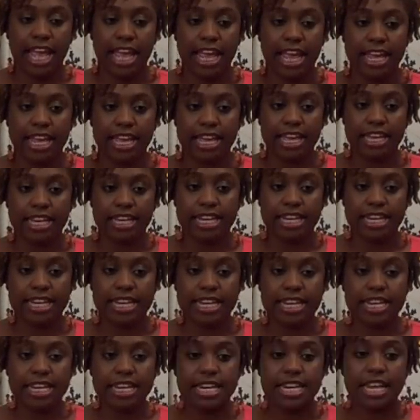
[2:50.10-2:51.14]

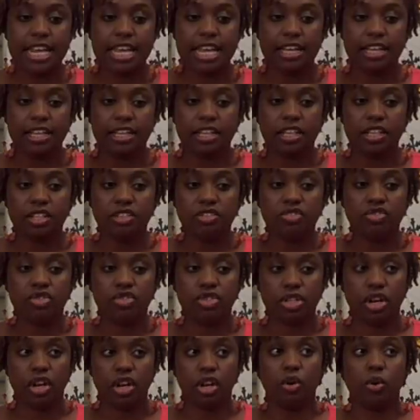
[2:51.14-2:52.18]
and
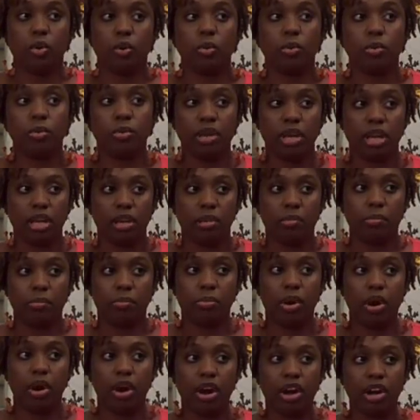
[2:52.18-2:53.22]
so
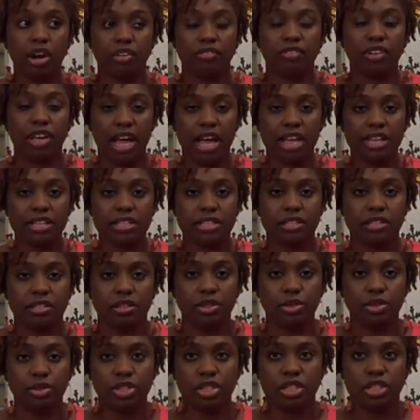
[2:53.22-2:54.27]
part of God's
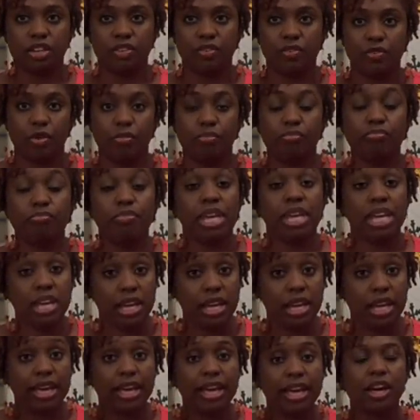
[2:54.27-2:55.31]
solution for
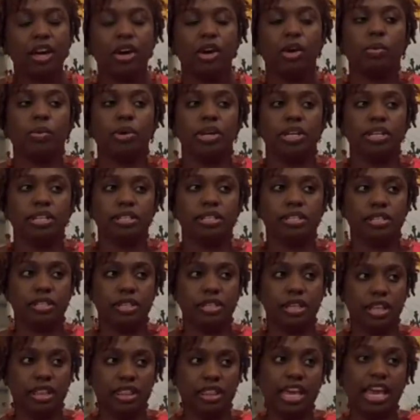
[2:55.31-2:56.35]
me
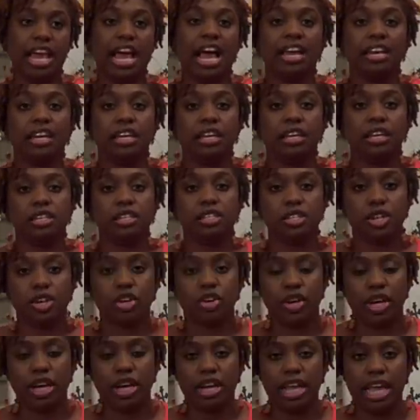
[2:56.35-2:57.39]
was that I needed to
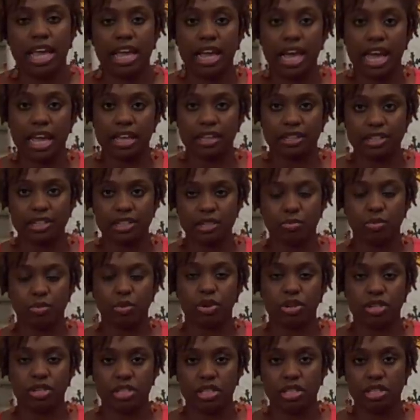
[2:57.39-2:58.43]
create a godly
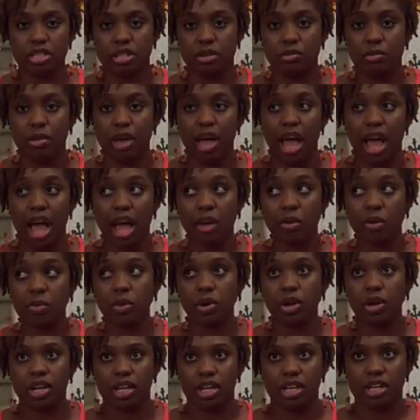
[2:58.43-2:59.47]
support system. I
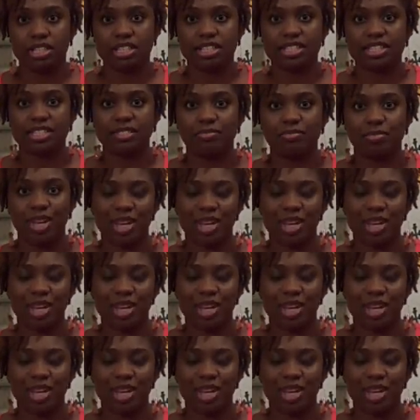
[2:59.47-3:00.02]
was